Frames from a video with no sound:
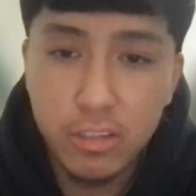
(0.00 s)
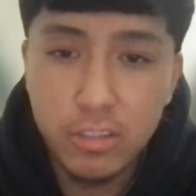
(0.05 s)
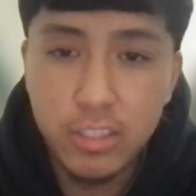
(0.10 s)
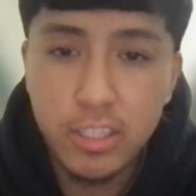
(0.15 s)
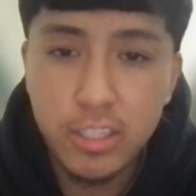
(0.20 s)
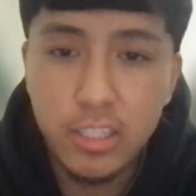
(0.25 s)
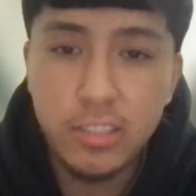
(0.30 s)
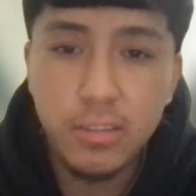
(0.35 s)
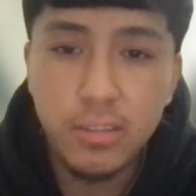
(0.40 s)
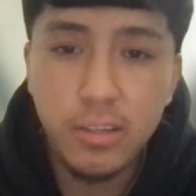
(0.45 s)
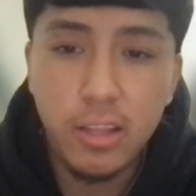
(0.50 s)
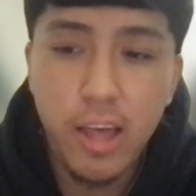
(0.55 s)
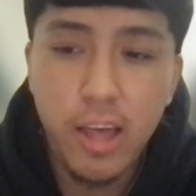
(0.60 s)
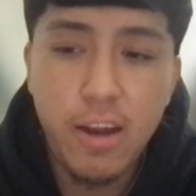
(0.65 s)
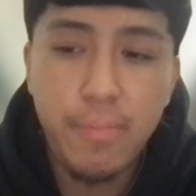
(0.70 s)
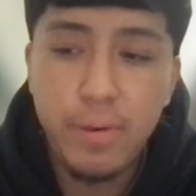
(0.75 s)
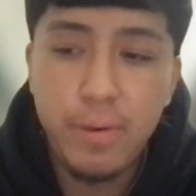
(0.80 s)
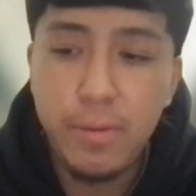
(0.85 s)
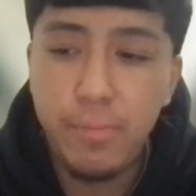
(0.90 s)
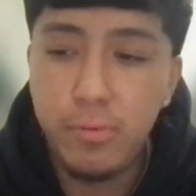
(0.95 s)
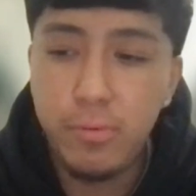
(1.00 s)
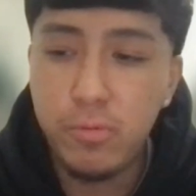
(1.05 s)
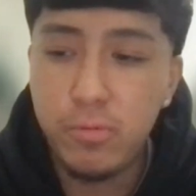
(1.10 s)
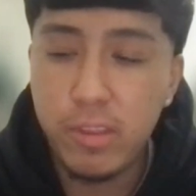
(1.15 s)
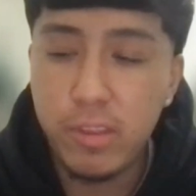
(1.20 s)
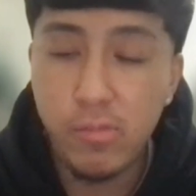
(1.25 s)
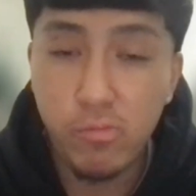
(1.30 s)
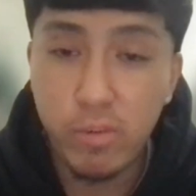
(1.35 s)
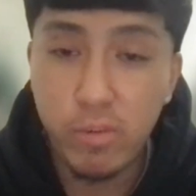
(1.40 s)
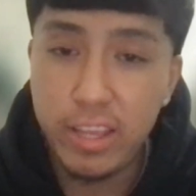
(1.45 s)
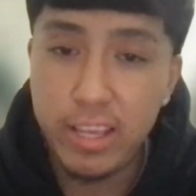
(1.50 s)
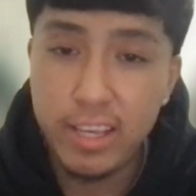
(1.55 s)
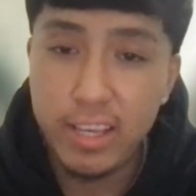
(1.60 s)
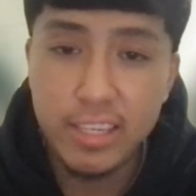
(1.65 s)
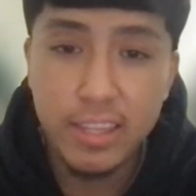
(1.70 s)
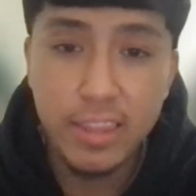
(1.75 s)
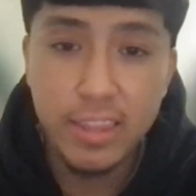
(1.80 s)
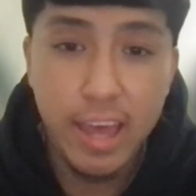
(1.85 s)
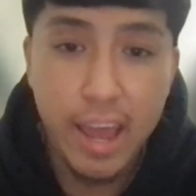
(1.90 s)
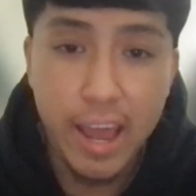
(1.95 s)
because a lot of people, when they see
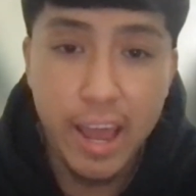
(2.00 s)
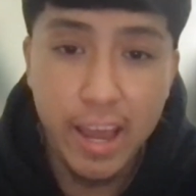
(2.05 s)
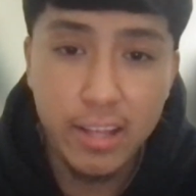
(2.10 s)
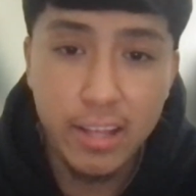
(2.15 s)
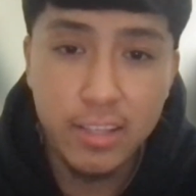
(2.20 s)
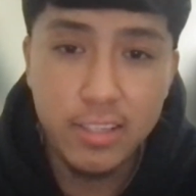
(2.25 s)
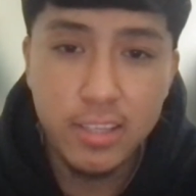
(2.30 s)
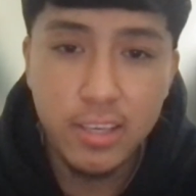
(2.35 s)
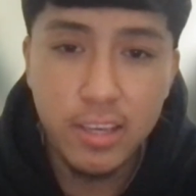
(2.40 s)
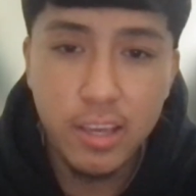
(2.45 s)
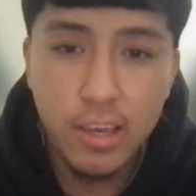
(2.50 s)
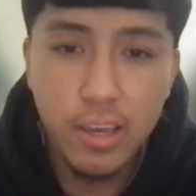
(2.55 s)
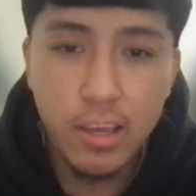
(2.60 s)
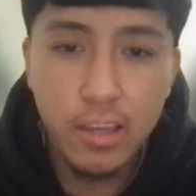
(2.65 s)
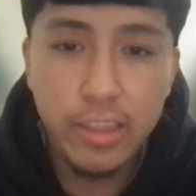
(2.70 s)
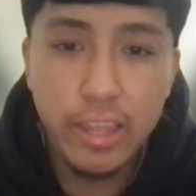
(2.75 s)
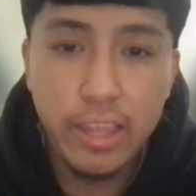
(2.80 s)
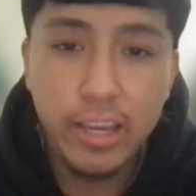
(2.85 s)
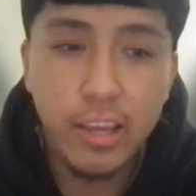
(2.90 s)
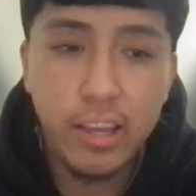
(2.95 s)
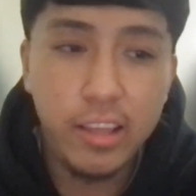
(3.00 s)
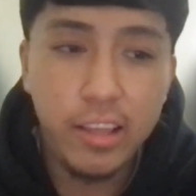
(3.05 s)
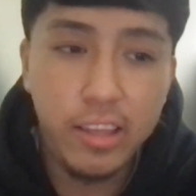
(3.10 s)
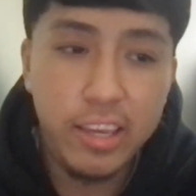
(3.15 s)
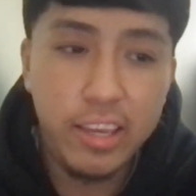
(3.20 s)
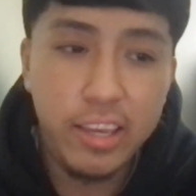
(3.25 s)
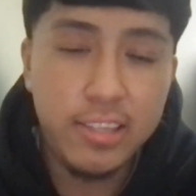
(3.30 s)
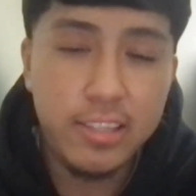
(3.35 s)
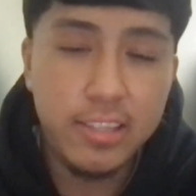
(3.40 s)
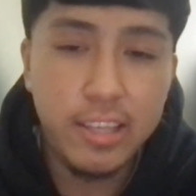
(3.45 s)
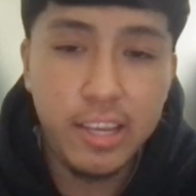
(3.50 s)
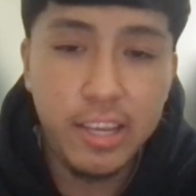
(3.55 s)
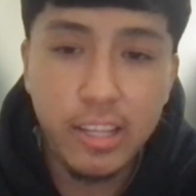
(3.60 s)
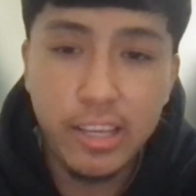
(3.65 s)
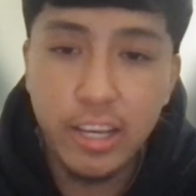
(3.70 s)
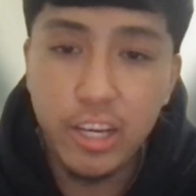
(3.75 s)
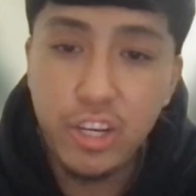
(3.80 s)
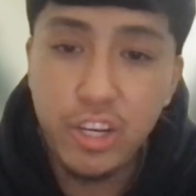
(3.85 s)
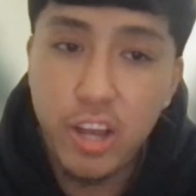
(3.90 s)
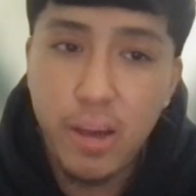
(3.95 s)
the ads, they could easily
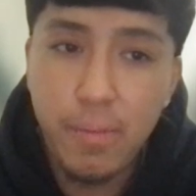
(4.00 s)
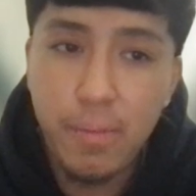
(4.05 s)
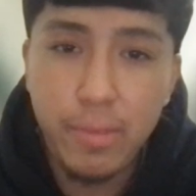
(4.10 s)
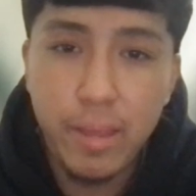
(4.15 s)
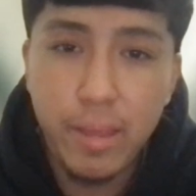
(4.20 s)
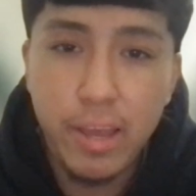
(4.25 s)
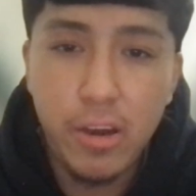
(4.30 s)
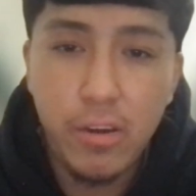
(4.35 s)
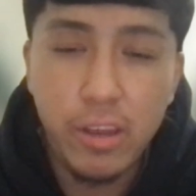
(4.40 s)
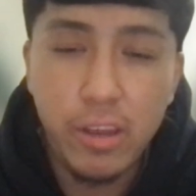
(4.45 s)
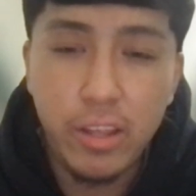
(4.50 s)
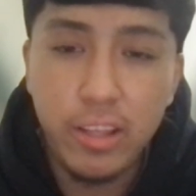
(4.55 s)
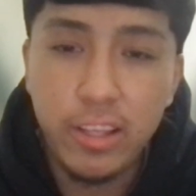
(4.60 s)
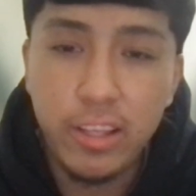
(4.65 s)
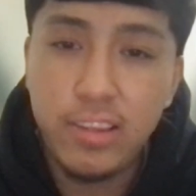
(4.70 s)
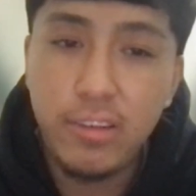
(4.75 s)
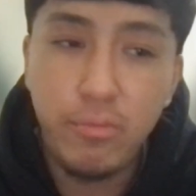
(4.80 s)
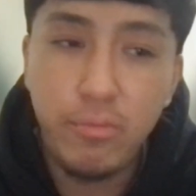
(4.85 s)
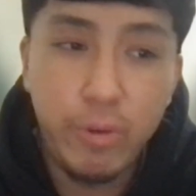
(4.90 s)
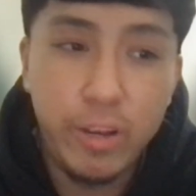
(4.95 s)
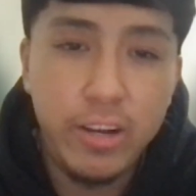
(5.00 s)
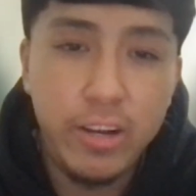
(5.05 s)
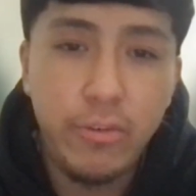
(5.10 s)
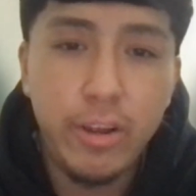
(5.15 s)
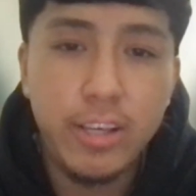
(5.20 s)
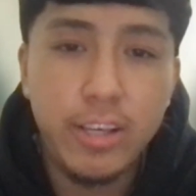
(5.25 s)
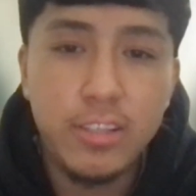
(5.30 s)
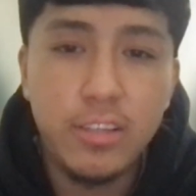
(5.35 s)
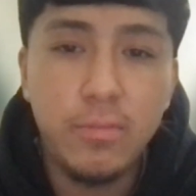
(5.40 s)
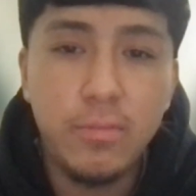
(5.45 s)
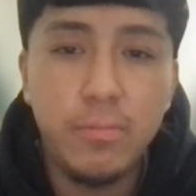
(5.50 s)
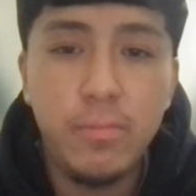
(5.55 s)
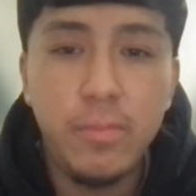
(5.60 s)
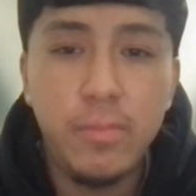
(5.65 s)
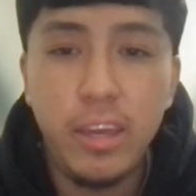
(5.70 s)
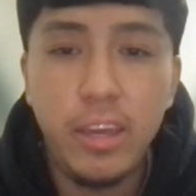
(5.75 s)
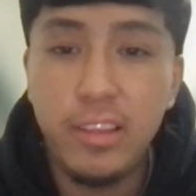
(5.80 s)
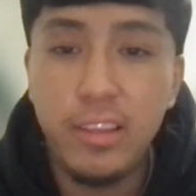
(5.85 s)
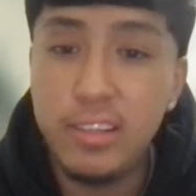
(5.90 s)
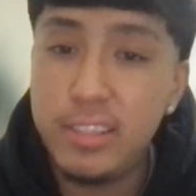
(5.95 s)
click shop now and it redirects them
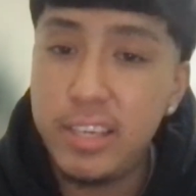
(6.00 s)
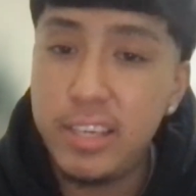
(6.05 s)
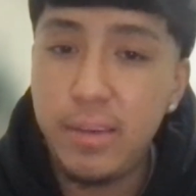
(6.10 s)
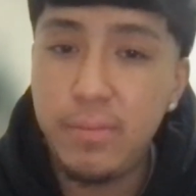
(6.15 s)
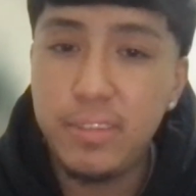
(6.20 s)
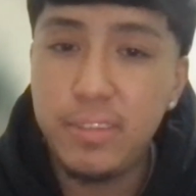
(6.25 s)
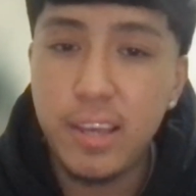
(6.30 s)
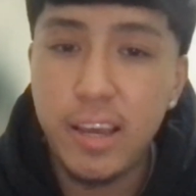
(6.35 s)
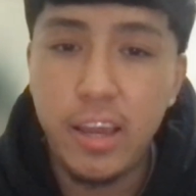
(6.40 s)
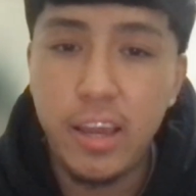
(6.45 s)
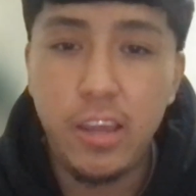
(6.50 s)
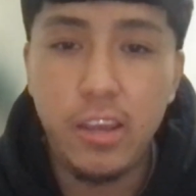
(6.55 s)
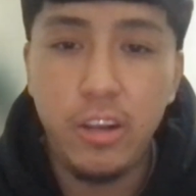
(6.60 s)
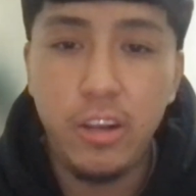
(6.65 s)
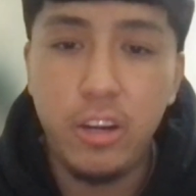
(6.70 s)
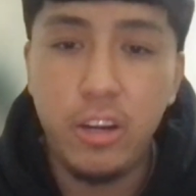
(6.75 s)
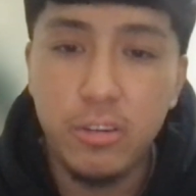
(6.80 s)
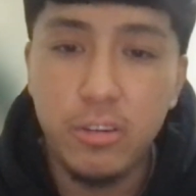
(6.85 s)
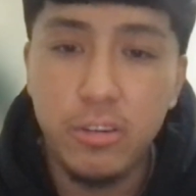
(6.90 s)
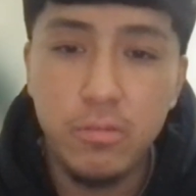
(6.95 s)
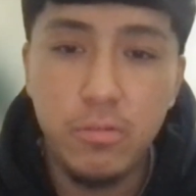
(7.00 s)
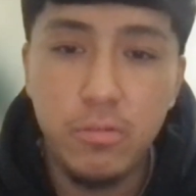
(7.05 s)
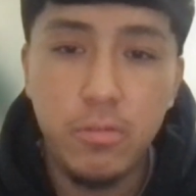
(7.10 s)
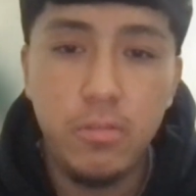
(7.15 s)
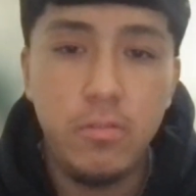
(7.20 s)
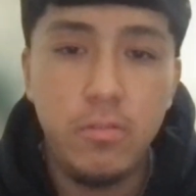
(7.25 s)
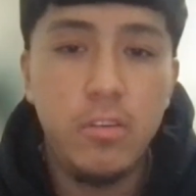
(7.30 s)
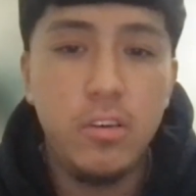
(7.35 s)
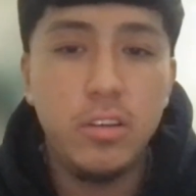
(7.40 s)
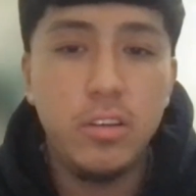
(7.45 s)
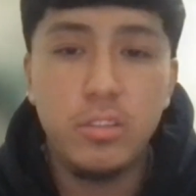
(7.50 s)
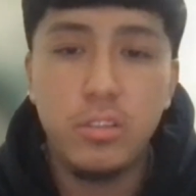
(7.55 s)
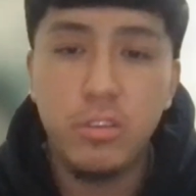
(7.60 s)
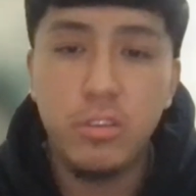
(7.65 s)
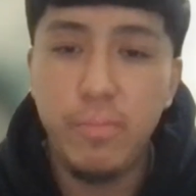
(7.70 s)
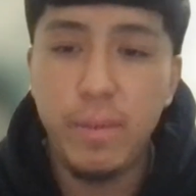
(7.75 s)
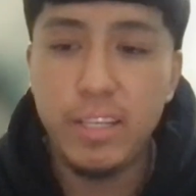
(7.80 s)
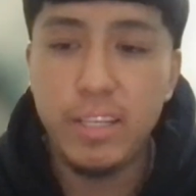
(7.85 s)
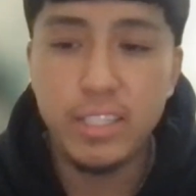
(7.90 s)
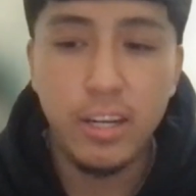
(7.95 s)
in the same site. So
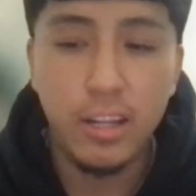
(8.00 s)
it makes it